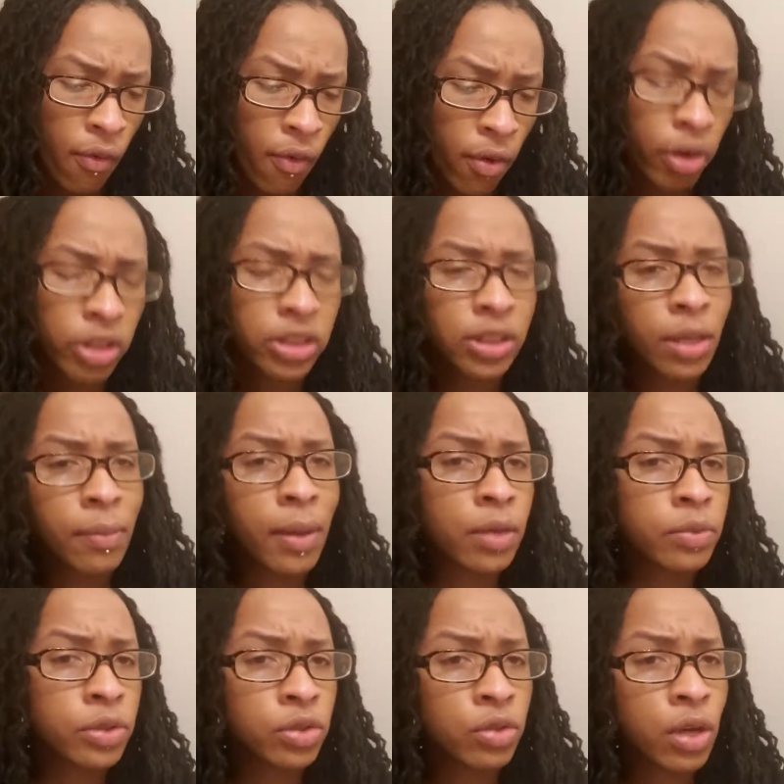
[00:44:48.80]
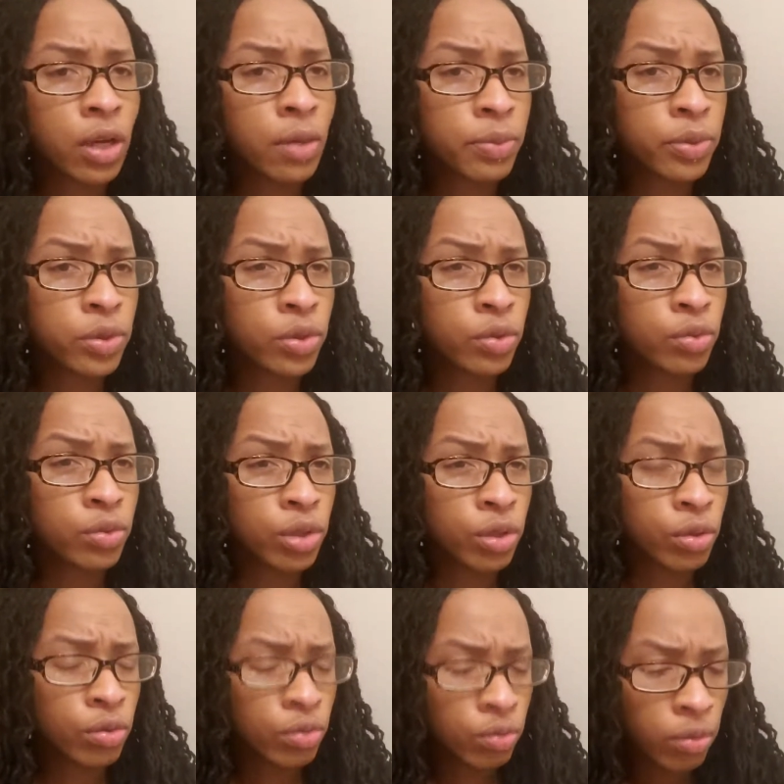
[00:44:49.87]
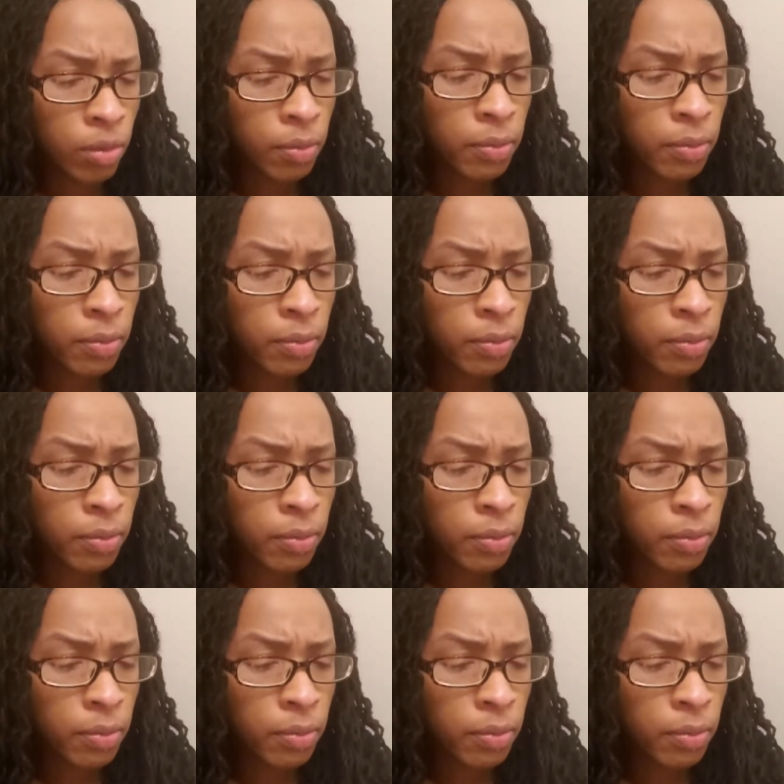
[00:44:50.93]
or somebody was trying to pursue you.